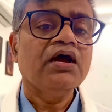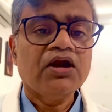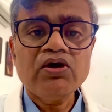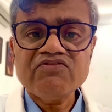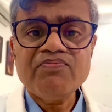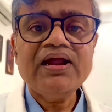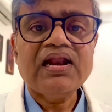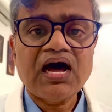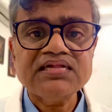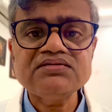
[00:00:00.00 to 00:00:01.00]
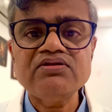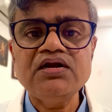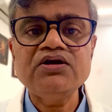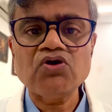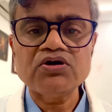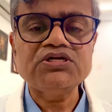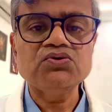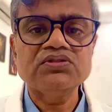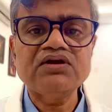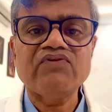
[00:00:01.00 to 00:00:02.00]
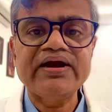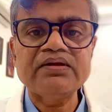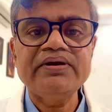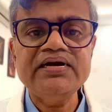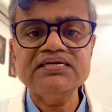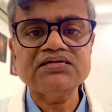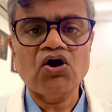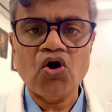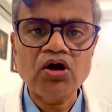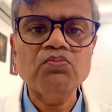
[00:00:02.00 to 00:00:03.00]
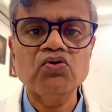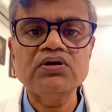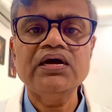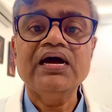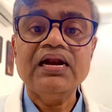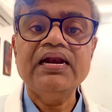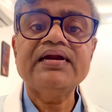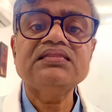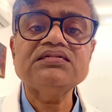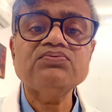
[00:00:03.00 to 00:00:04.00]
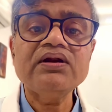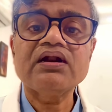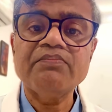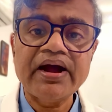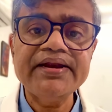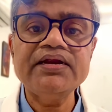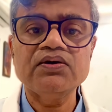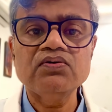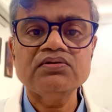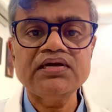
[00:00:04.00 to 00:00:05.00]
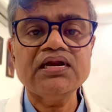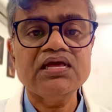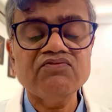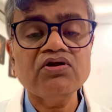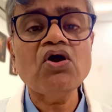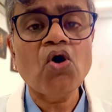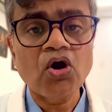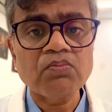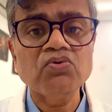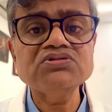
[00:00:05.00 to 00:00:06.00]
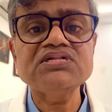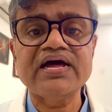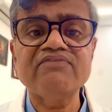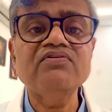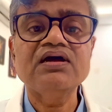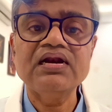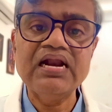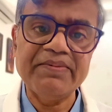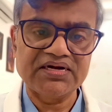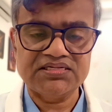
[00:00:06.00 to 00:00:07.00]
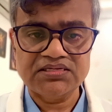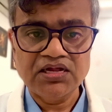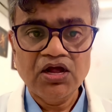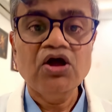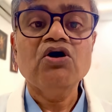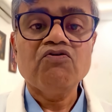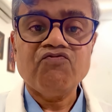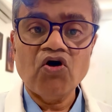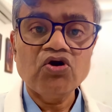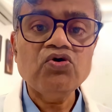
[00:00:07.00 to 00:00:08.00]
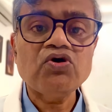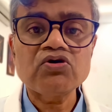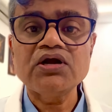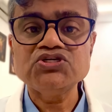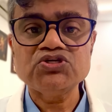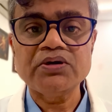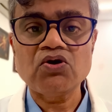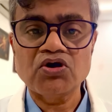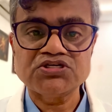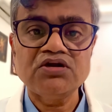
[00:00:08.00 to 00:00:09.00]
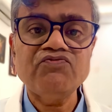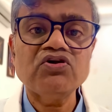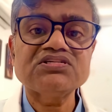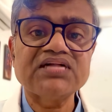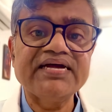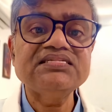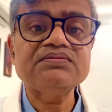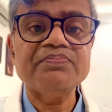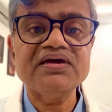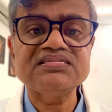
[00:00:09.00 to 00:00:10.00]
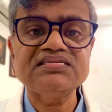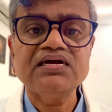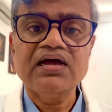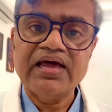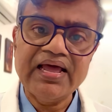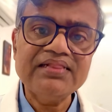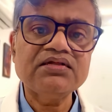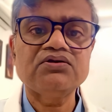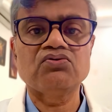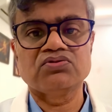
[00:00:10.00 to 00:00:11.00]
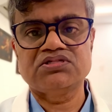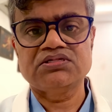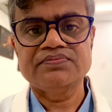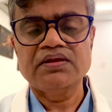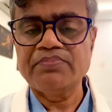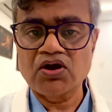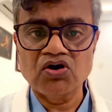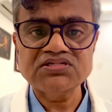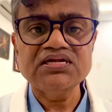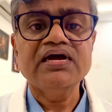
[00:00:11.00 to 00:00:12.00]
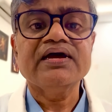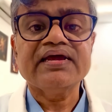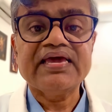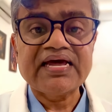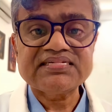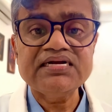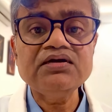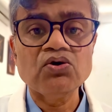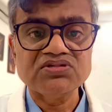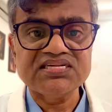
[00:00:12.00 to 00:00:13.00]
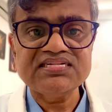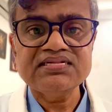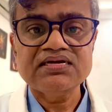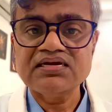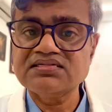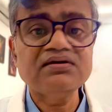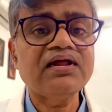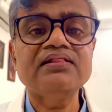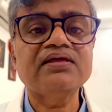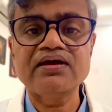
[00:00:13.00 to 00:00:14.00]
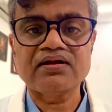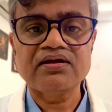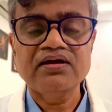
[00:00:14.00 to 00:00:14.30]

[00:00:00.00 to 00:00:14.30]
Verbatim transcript: Now, if my last reel taught you that vitamin D is a hormone, let this one remind you that even hormones have limits. Follow Dr. Anshuman Kaushal for science-based health truths, because guessing doses isn't healthcare,